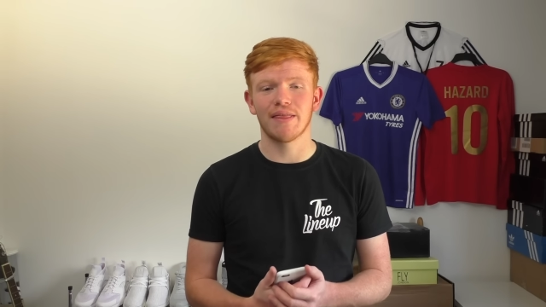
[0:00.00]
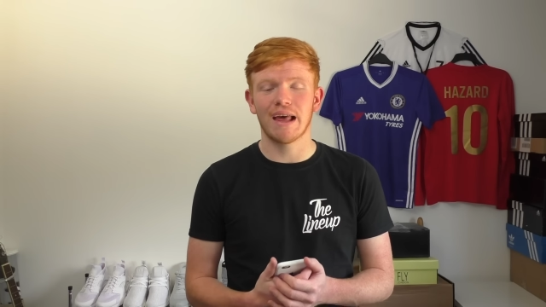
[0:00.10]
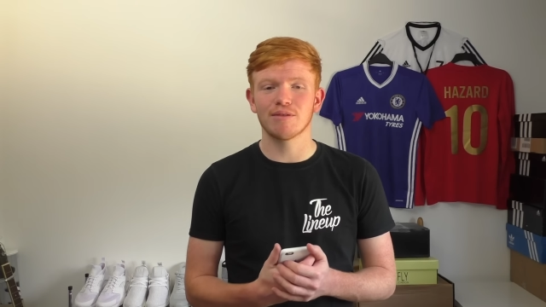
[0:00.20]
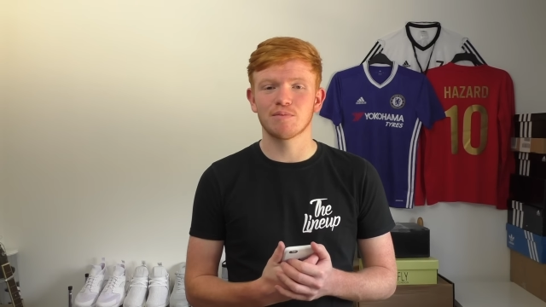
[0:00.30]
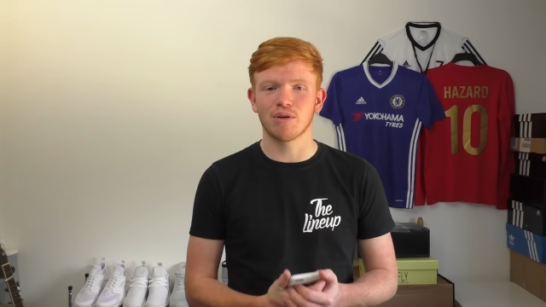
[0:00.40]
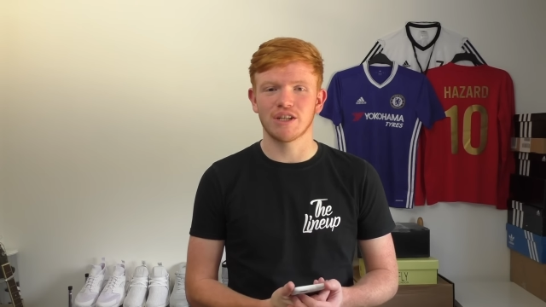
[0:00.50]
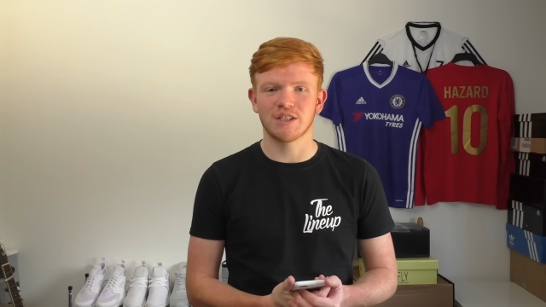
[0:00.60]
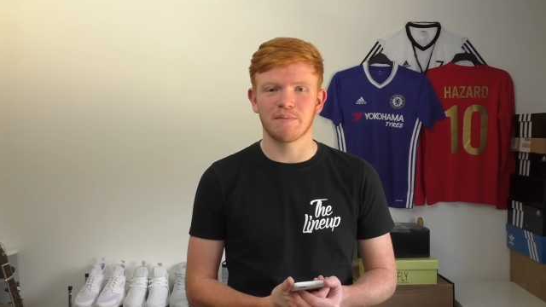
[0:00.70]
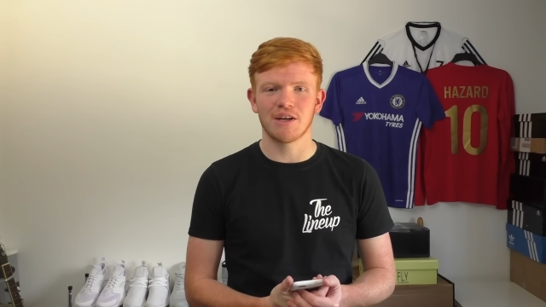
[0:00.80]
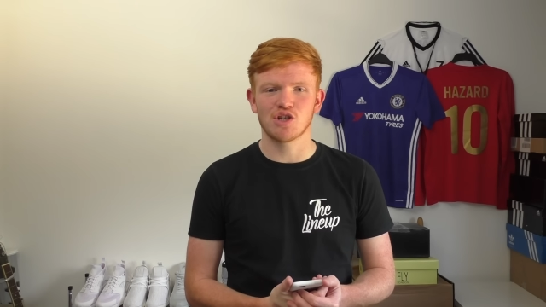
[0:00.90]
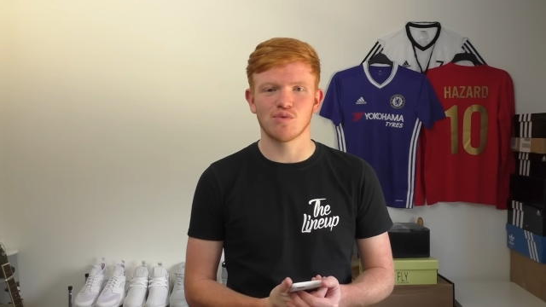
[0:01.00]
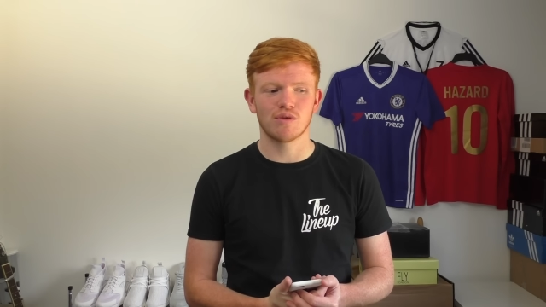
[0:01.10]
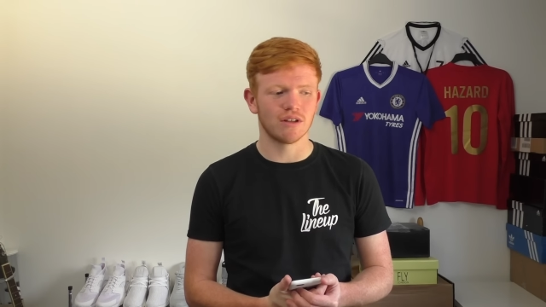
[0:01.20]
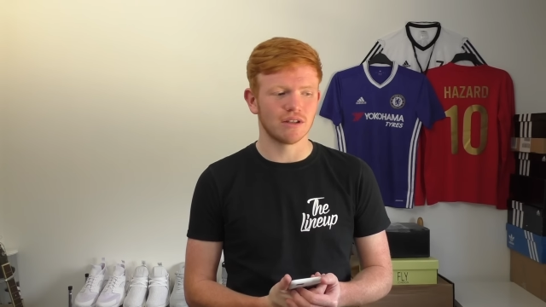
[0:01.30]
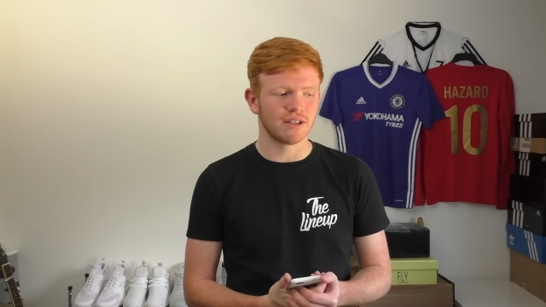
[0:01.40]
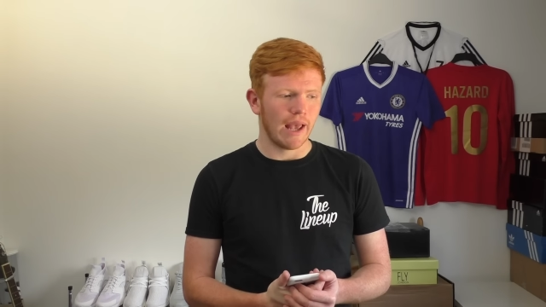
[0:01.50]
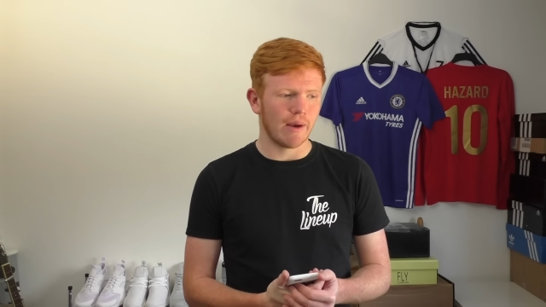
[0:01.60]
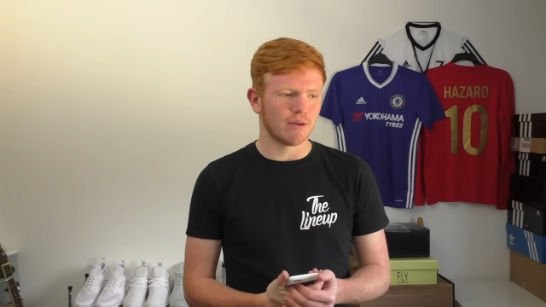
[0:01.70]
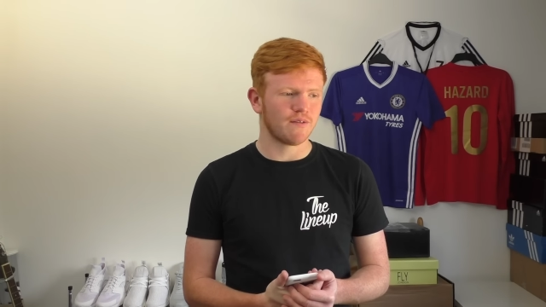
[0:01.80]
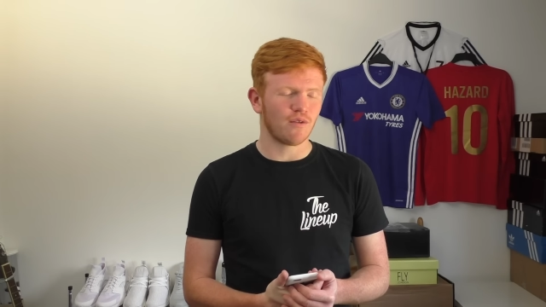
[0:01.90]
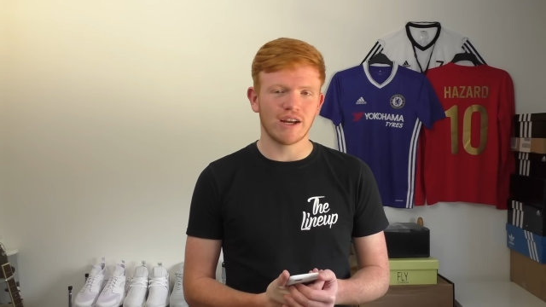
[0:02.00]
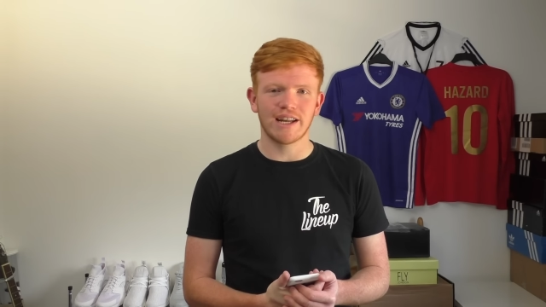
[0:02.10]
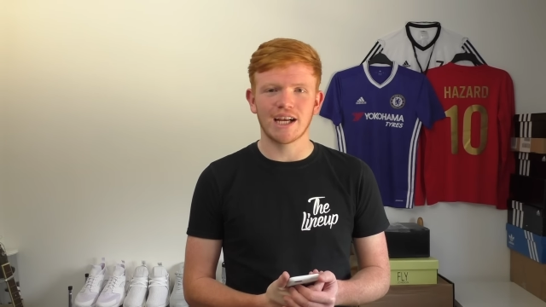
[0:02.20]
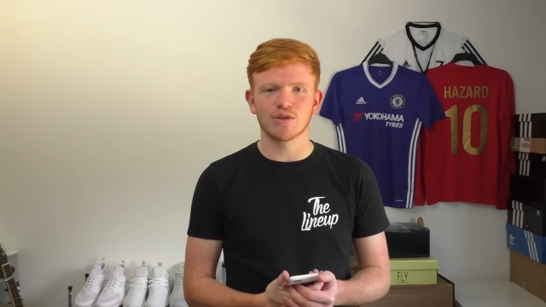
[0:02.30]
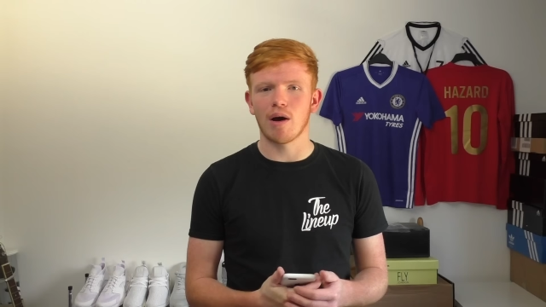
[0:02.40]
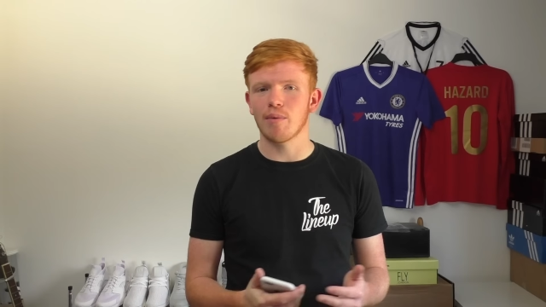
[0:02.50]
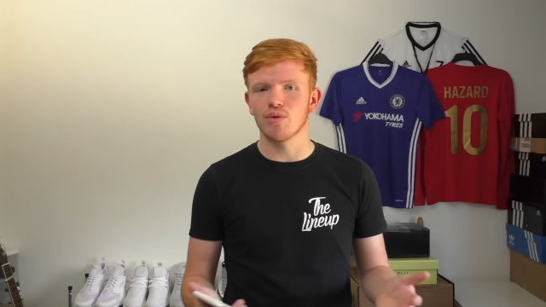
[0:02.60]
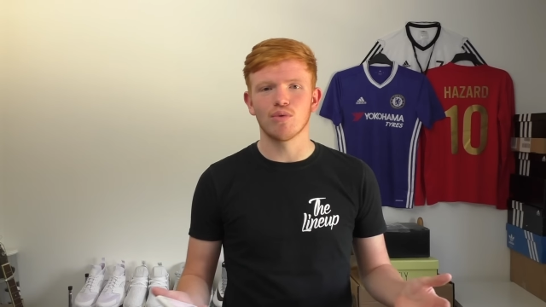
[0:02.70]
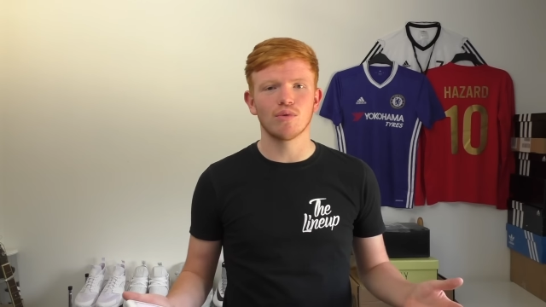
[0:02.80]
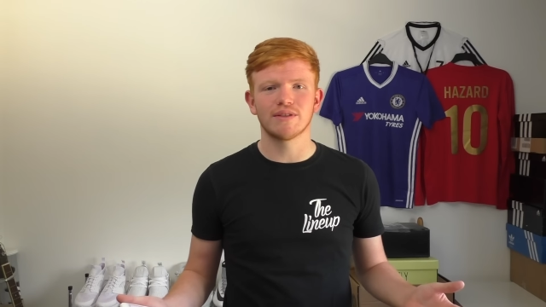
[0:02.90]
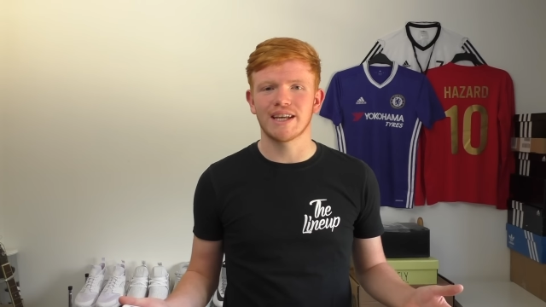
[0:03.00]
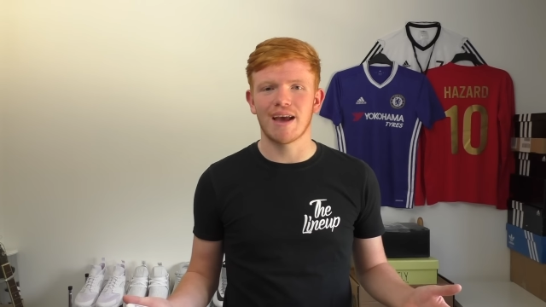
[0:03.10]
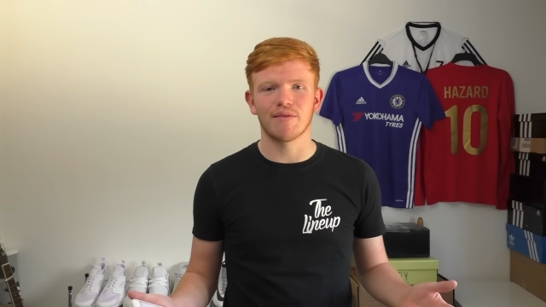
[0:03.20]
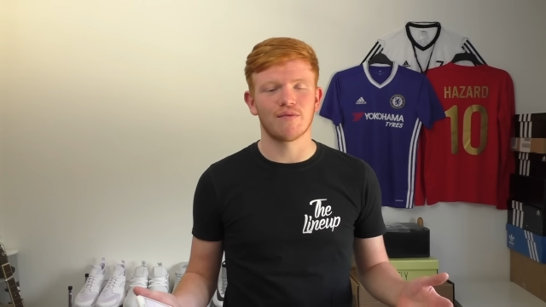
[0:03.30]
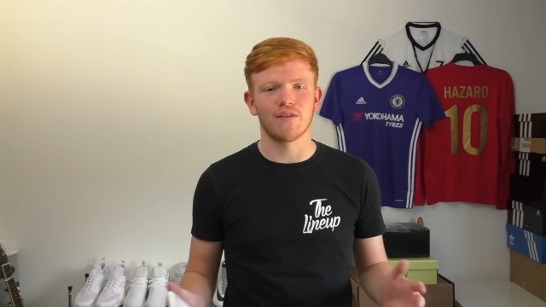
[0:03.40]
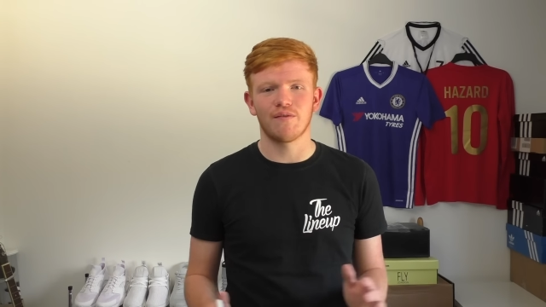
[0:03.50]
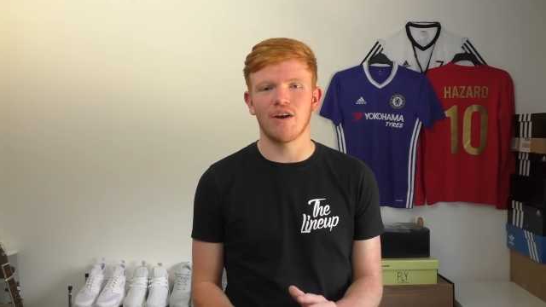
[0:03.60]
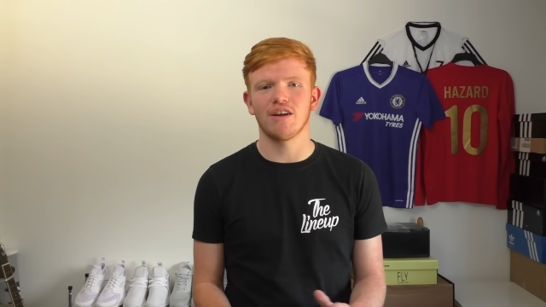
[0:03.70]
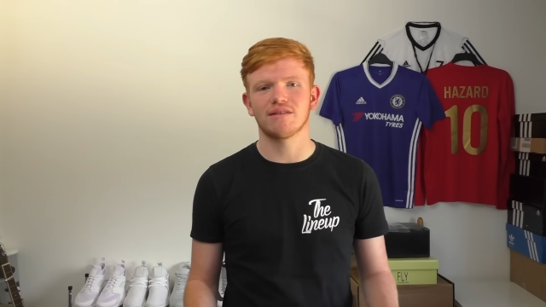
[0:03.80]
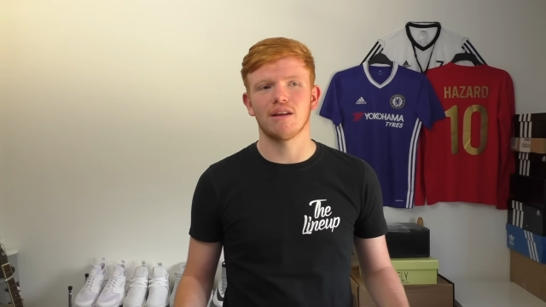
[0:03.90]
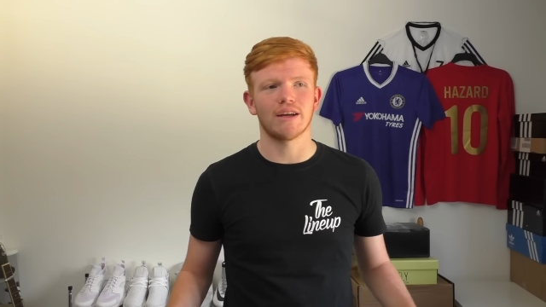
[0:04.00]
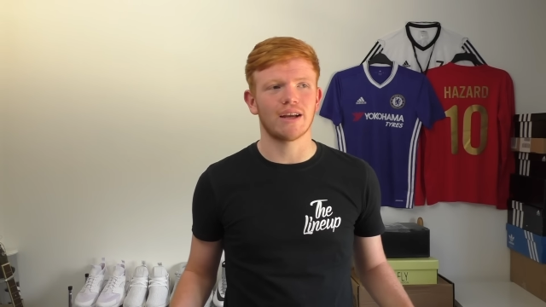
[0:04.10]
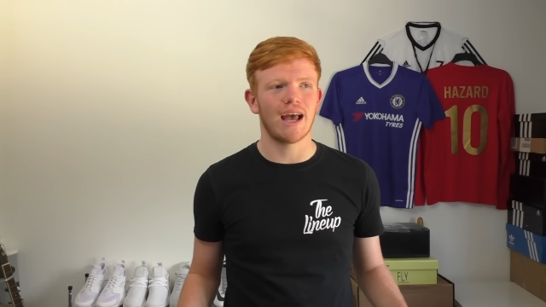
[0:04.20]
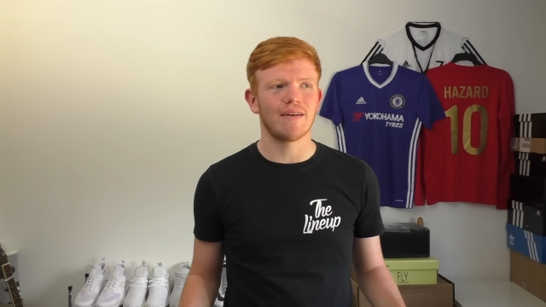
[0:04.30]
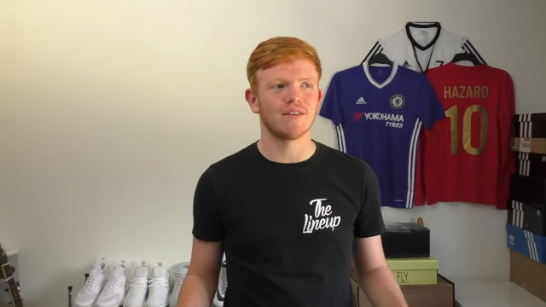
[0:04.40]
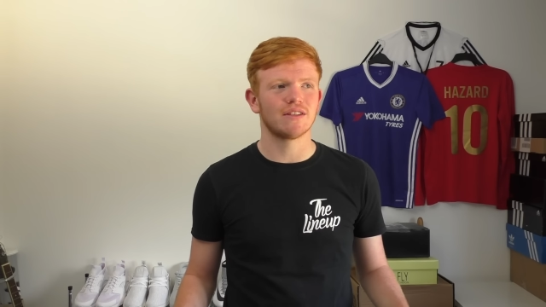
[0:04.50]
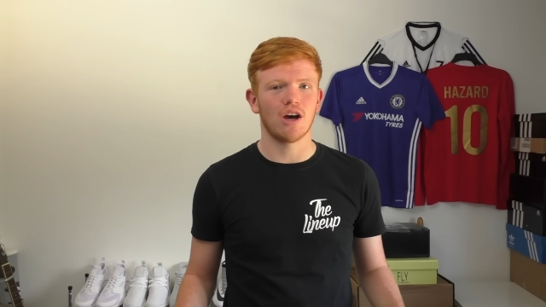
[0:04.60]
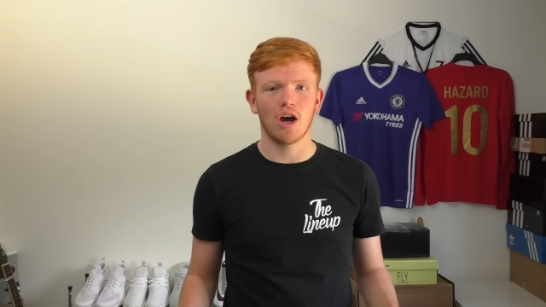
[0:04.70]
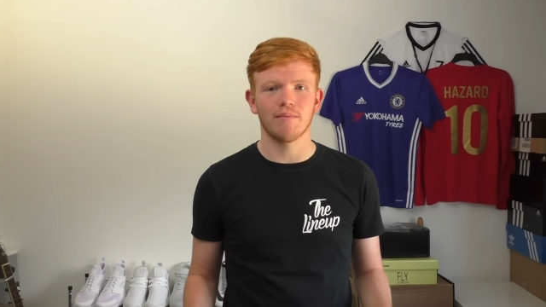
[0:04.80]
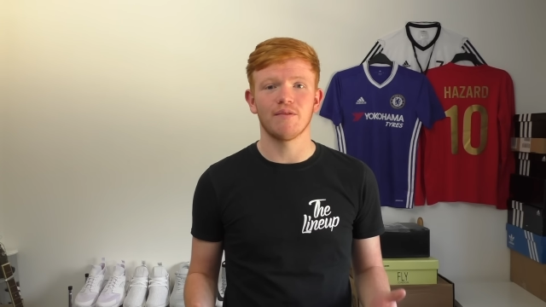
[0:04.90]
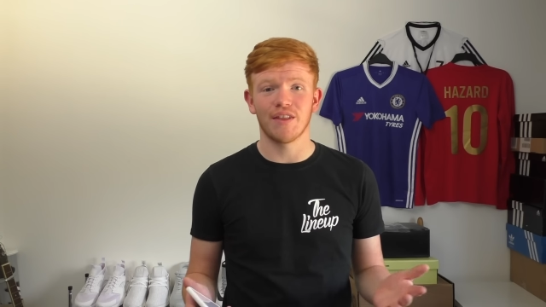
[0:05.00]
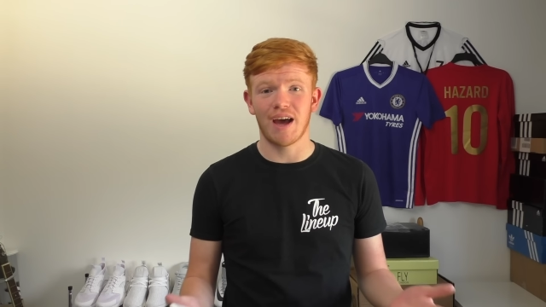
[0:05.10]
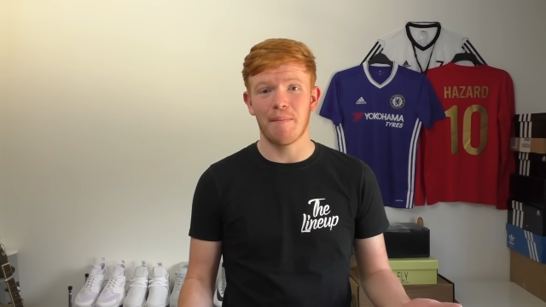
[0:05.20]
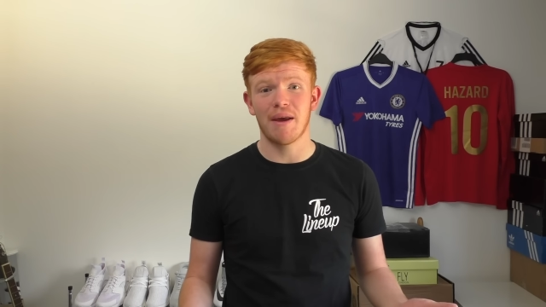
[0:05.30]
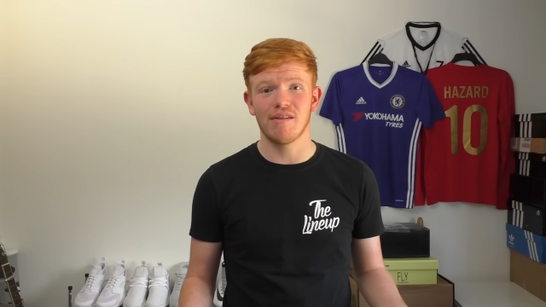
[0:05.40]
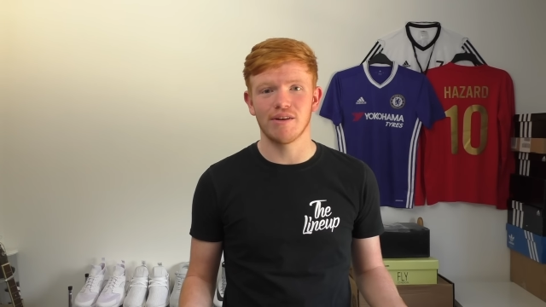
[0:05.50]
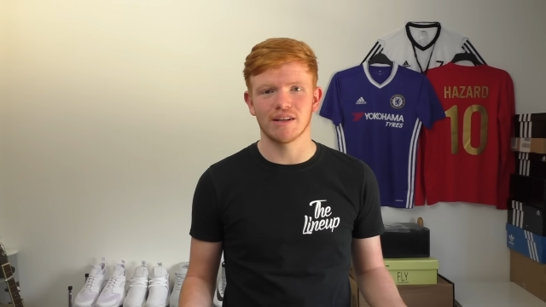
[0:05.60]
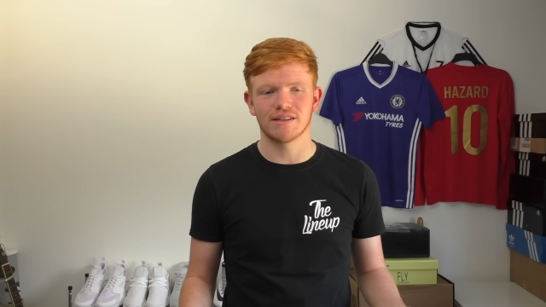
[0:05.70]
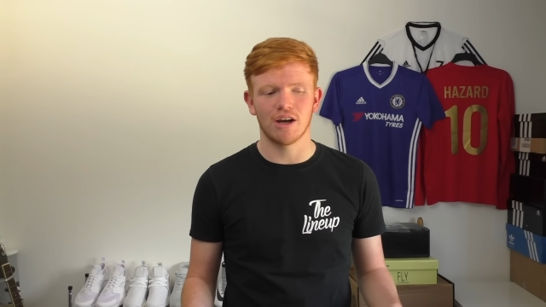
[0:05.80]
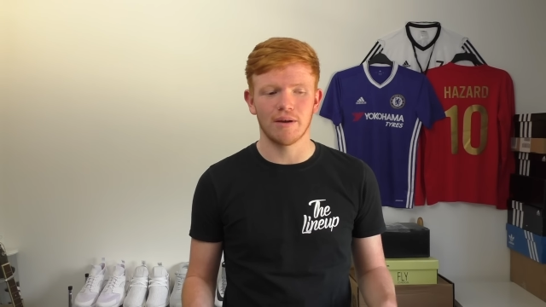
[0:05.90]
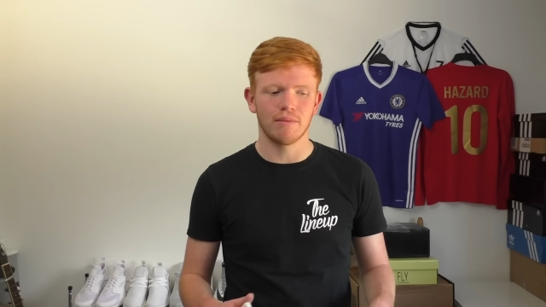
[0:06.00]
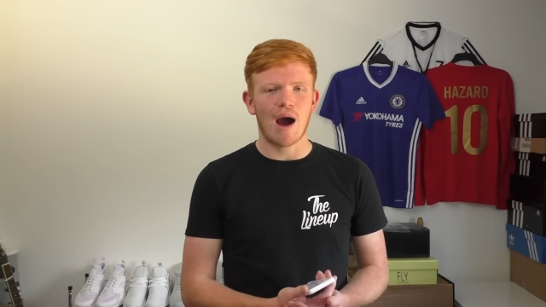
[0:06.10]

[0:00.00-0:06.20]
that was pretty special because it was 3 days where we were all together for the first like ever time for that period of time,